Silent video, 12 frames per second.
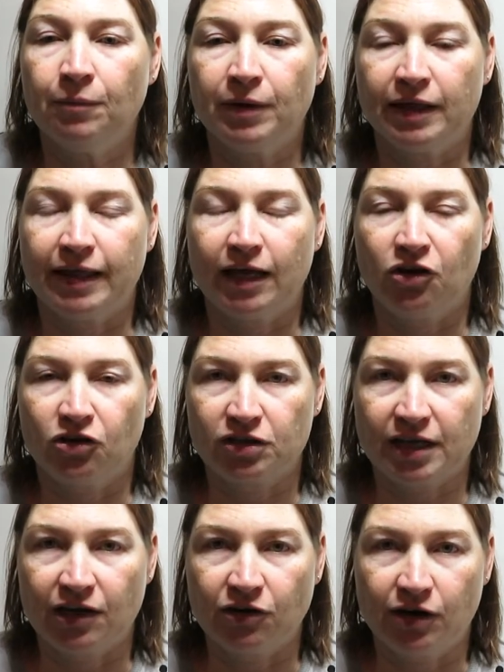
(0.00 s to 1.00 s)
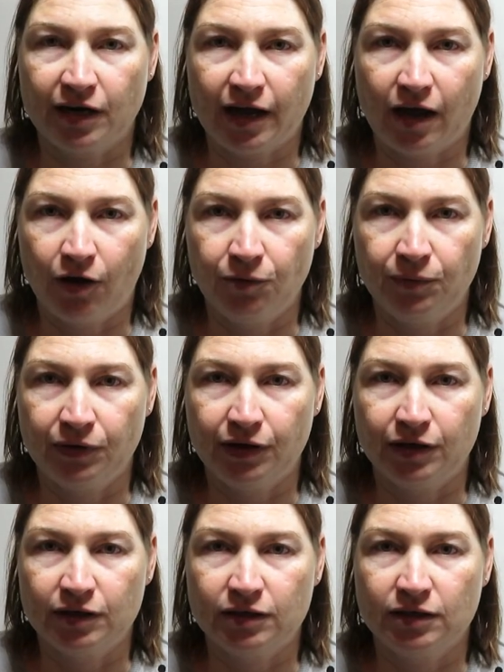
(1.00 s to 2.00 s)
but their lockdown got
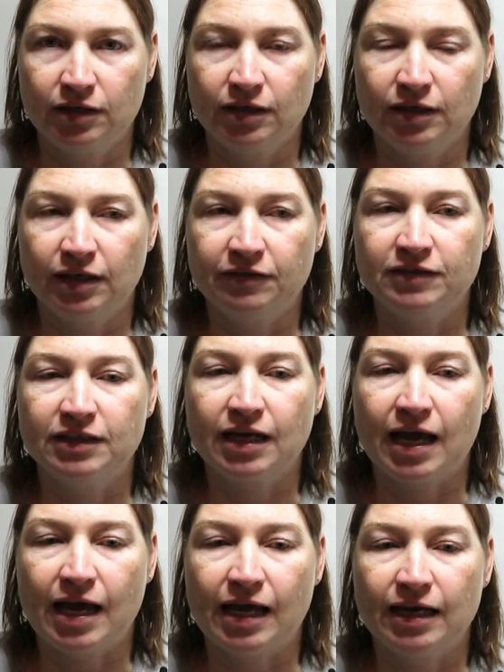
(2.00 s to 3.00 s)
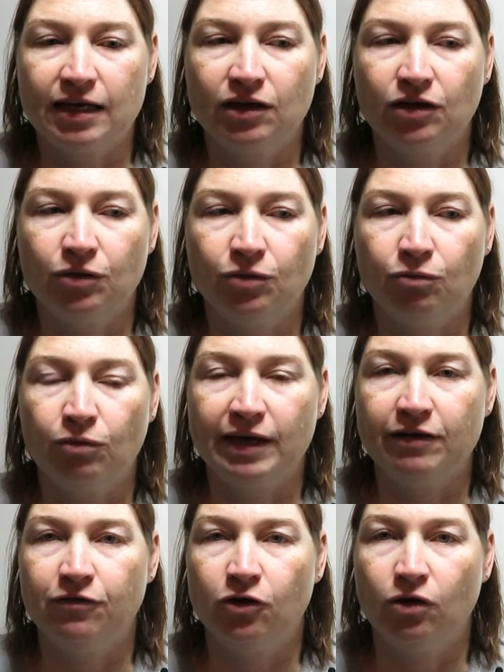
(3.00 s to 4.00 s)
lifted, and
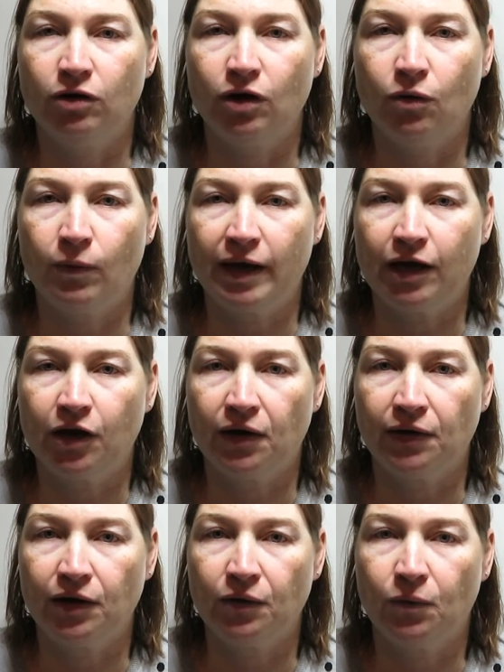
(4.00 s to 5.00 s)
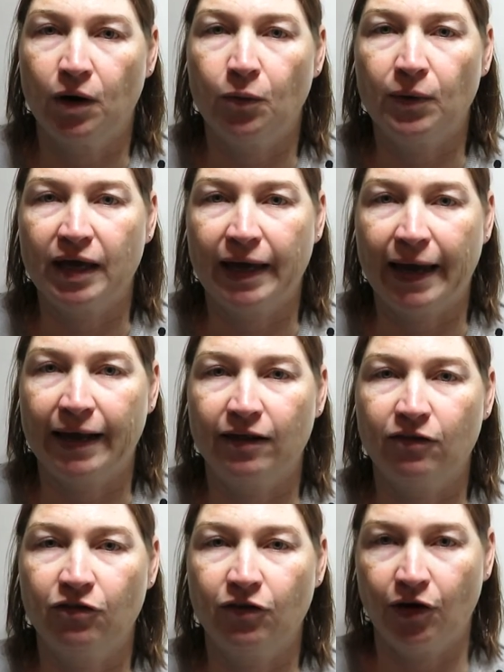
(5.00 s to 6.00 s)
we thought we're going while we
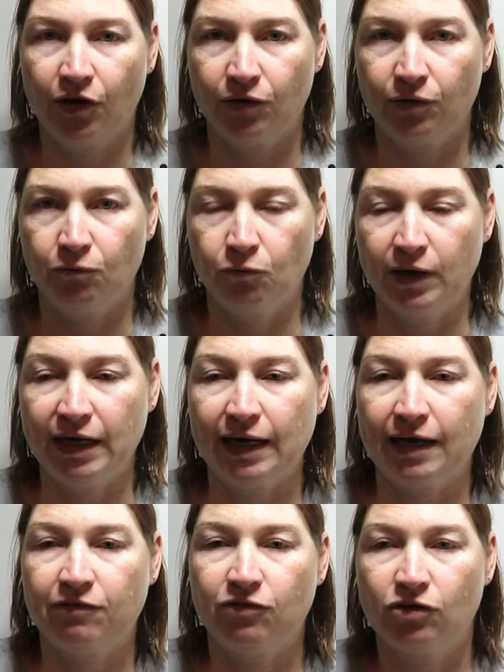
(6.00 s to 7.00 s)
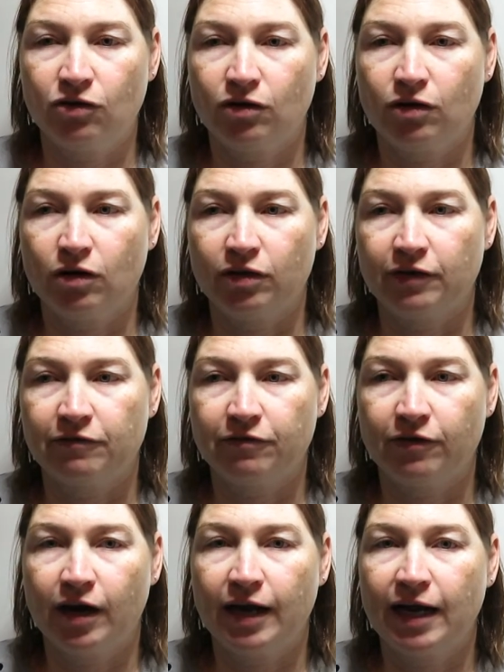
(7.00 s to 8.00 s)
can, so we left on the
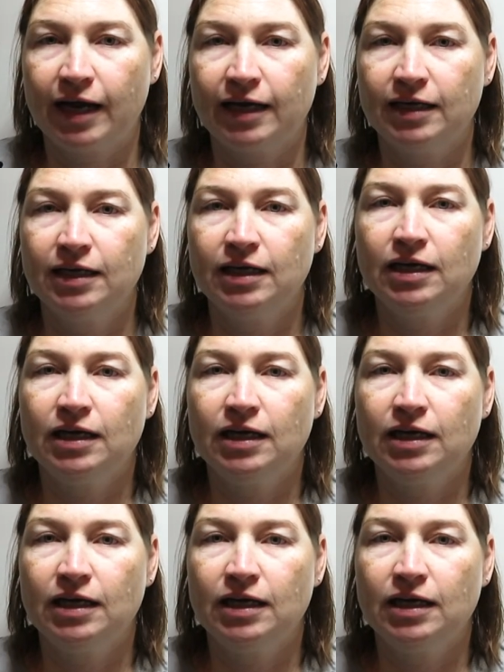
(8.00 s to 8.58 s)
Friday,